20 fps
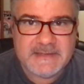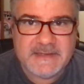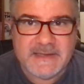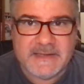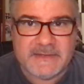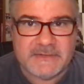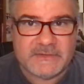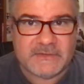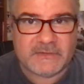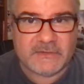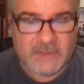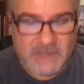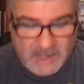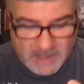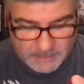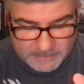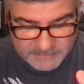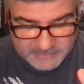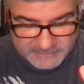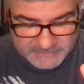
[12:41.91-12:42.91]
And this is
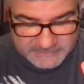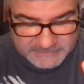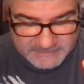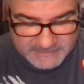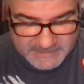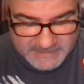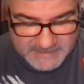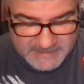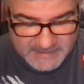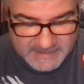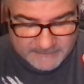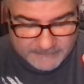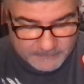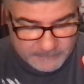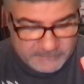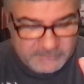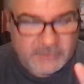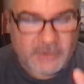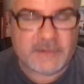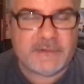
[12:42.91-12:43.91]
accomplished from
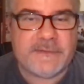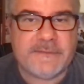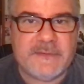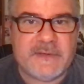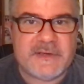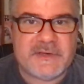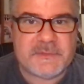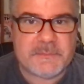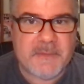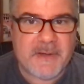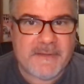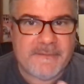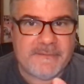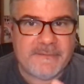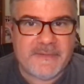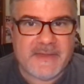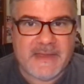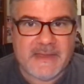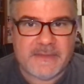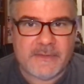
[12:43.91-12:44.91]
start to finish by
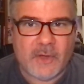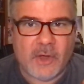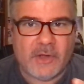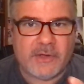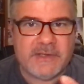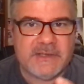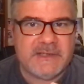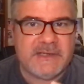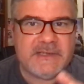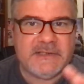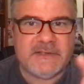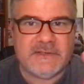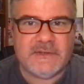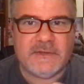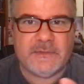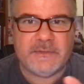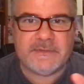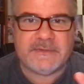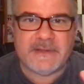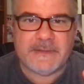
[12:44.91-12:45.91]
faith. All you need to
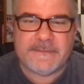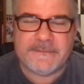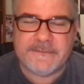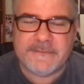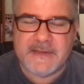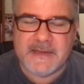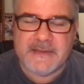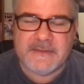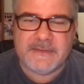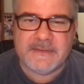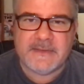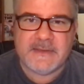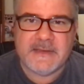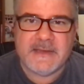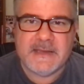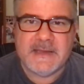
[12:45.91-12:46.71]
do is have faith